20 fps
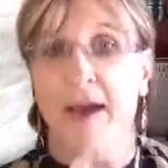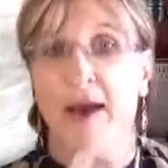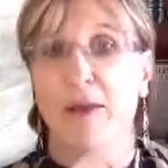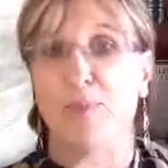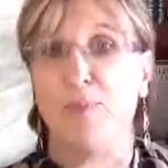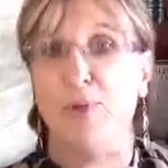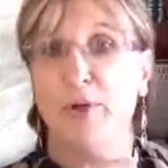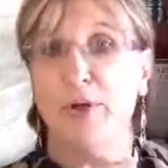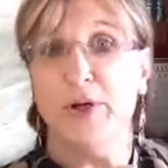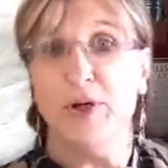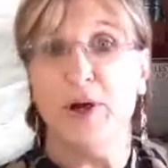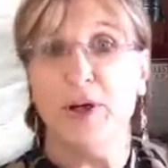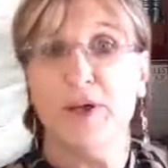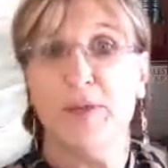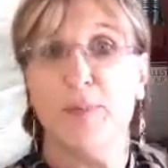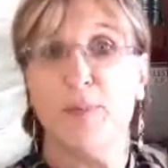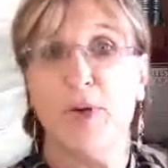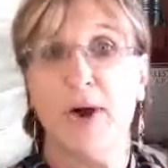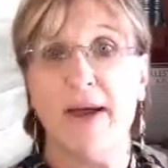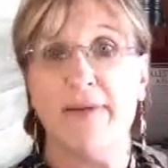I put it on
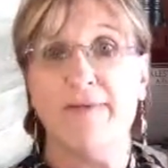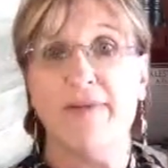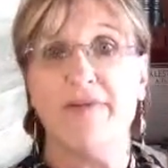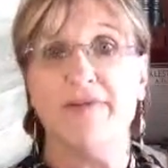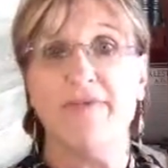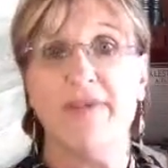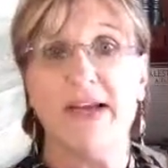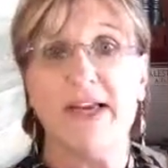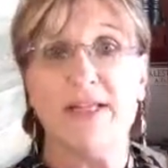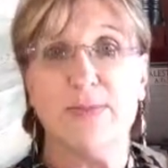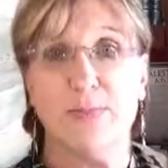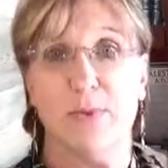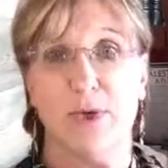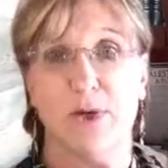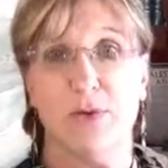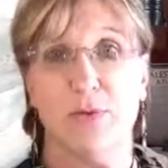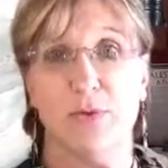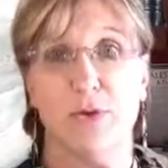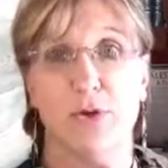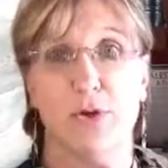the private
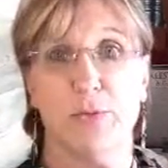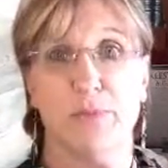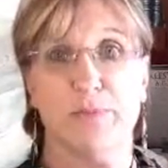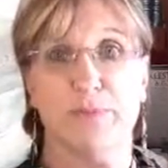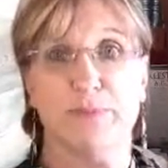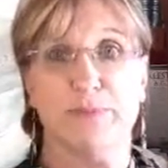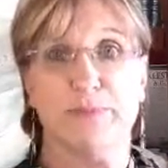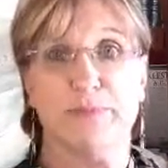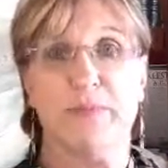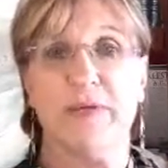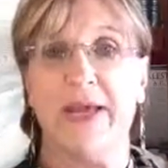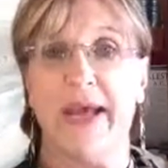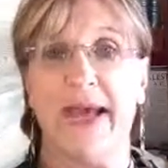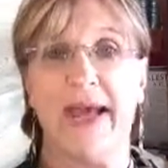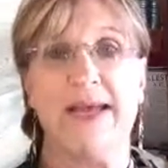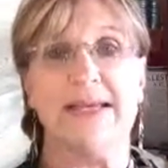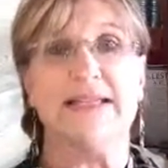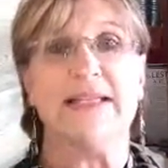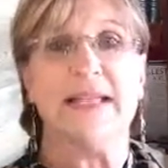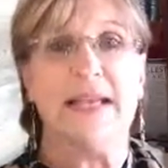Facebook group.
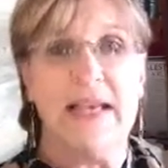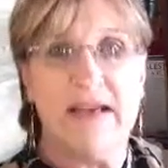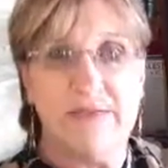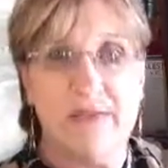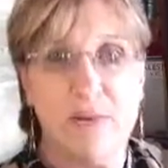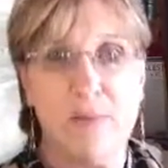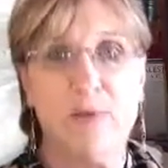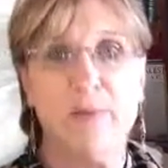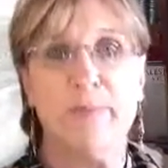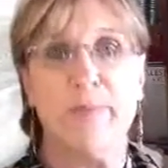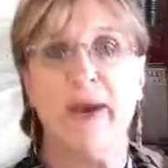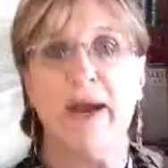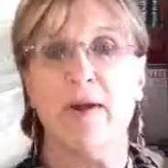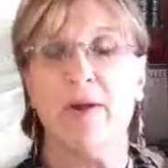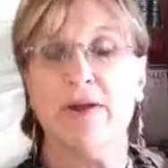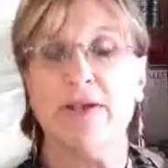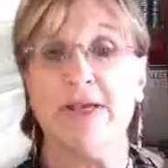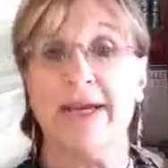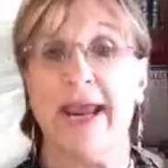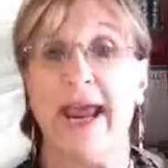Yes, even with
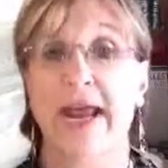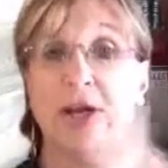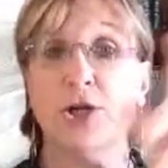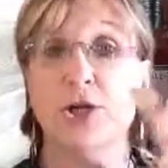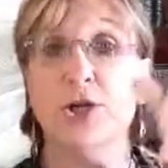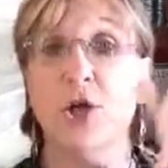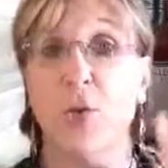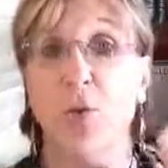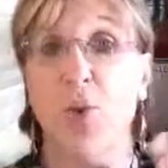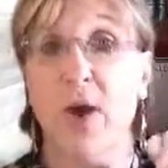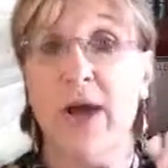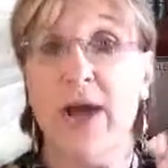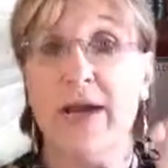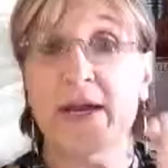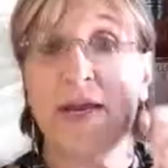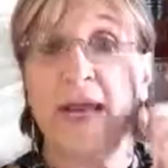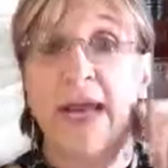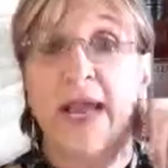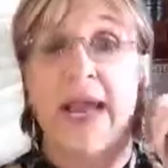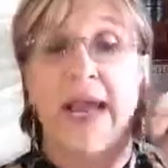parenting. And you know
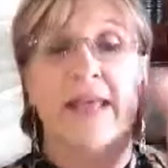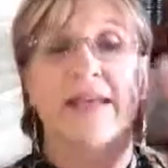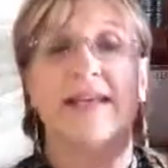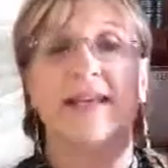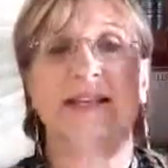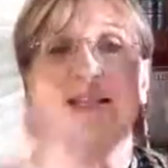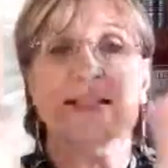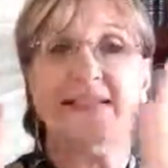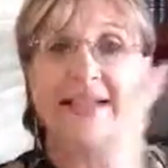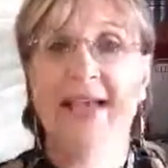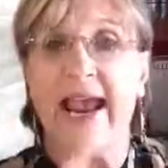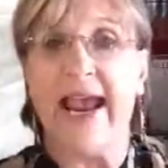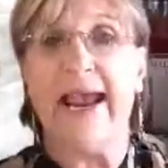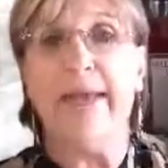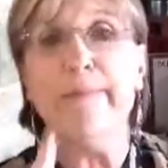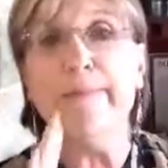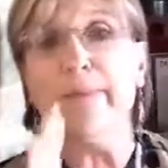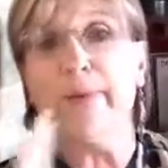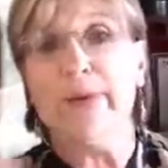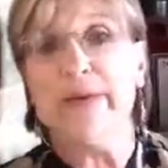what? The
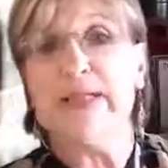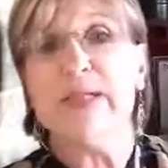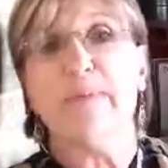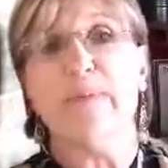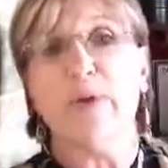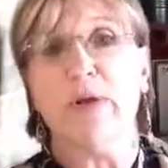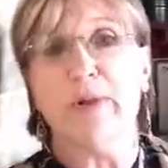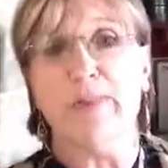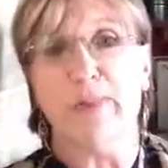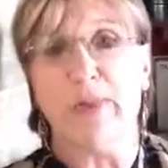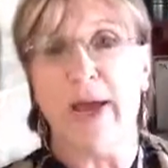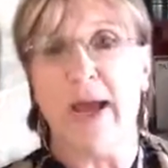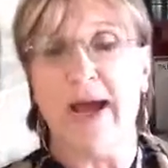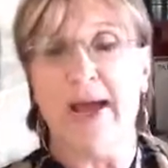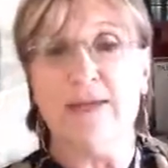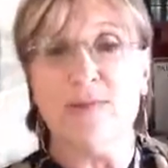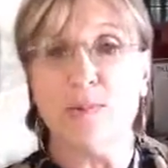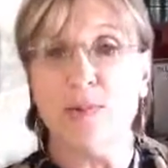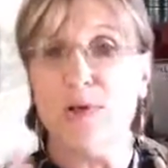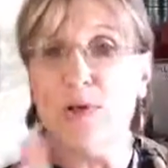same principle
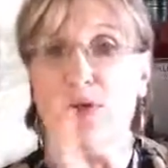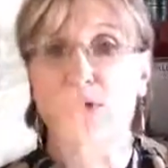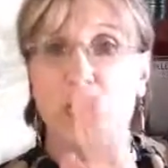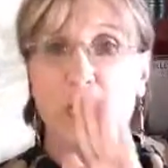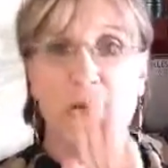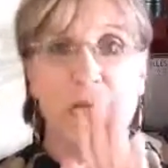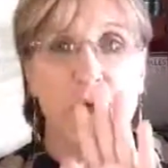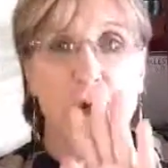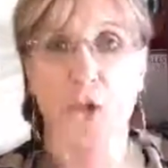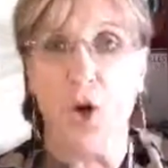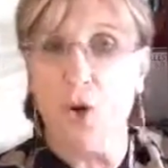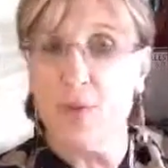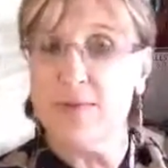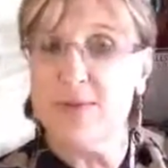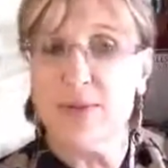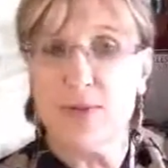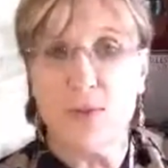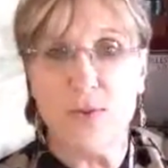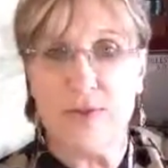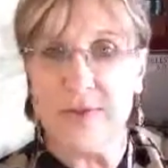applies when you're doing your
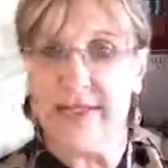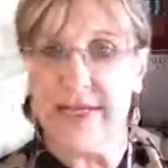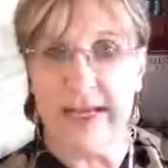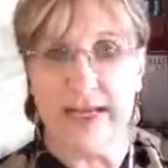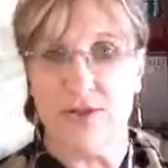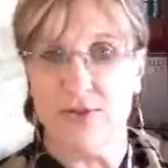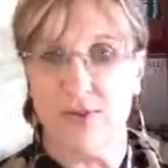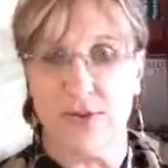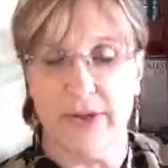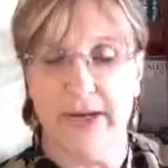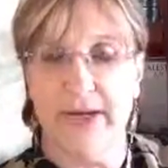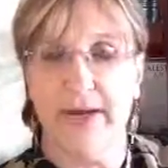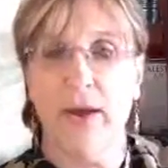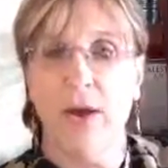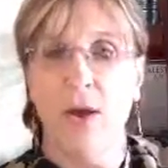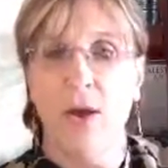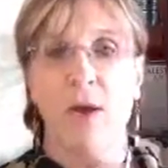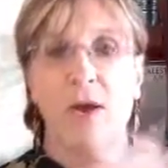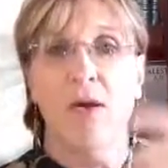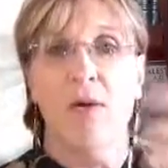homeschool scheduling.
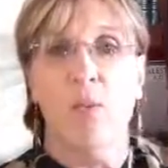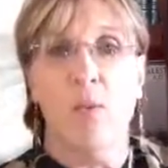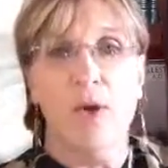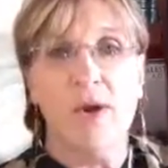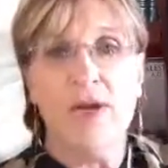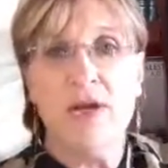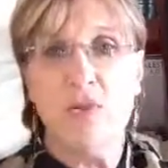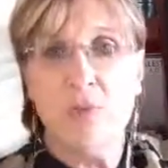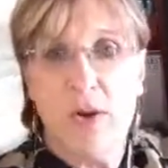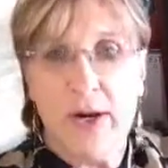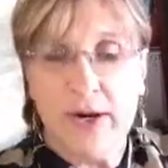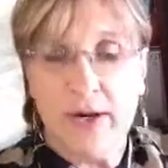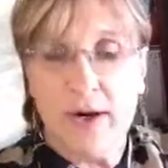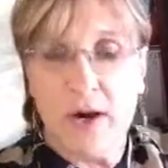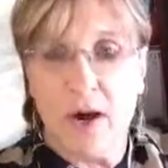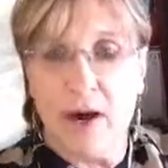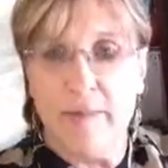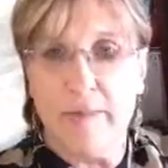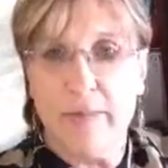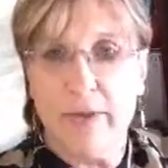What do you want to
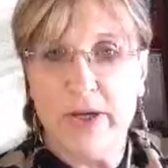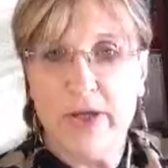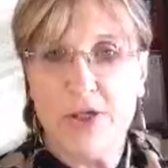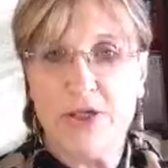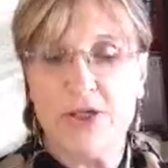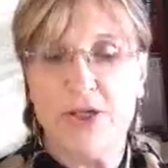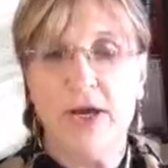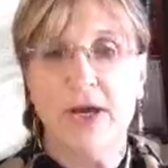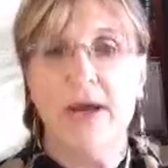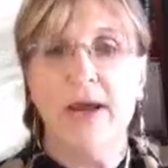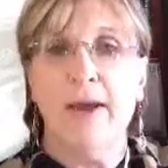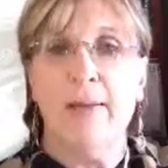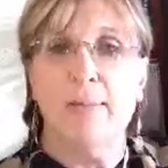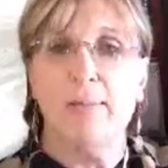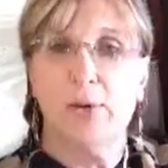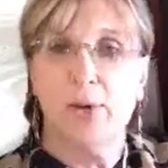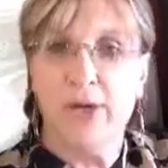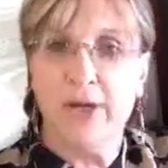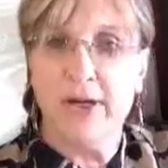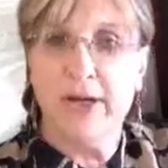accomplish?
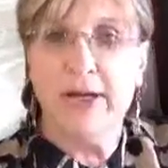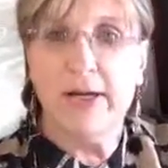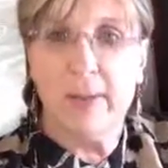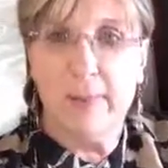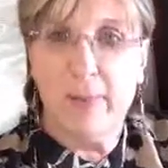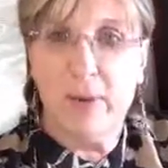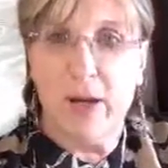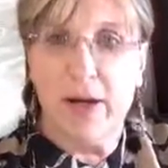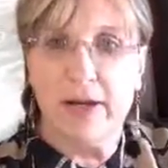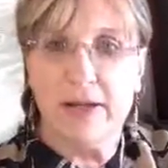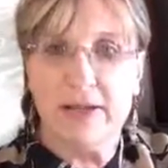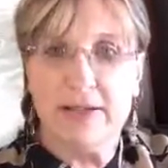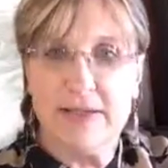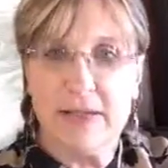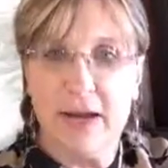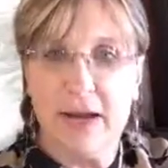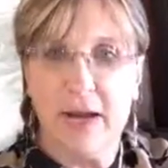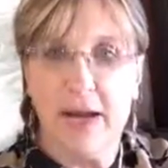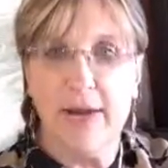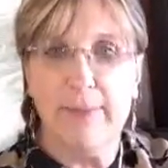Put it in a block of
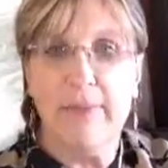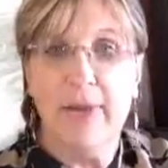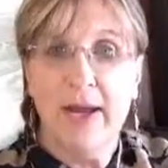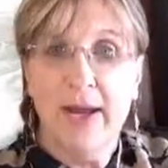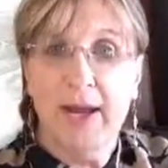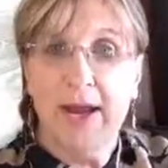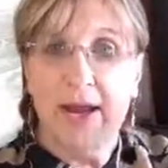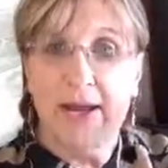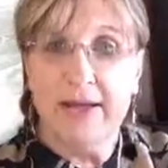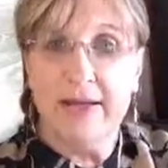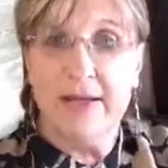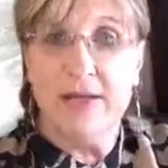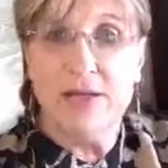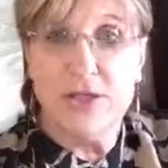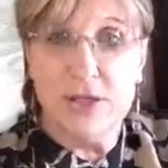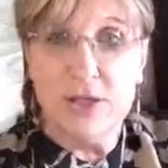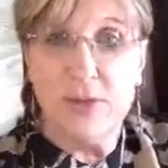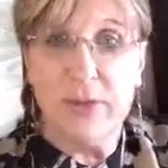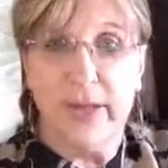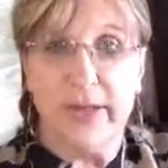time and then
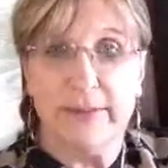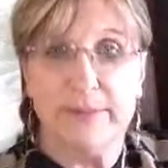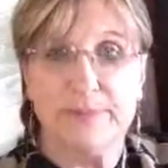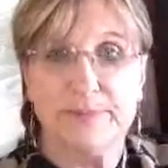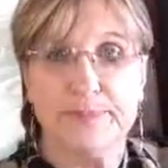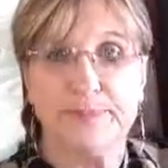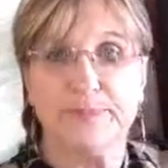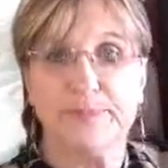do it.